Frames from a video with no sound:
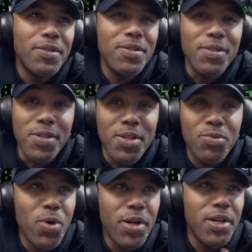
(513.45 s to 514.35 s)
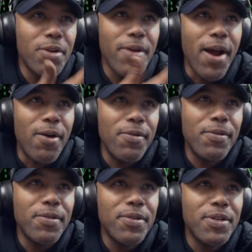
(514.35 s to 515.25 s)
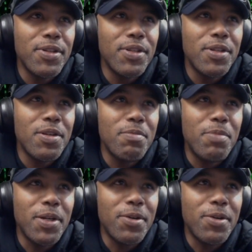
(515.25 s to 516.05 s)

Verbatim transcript: He's working the crowd. But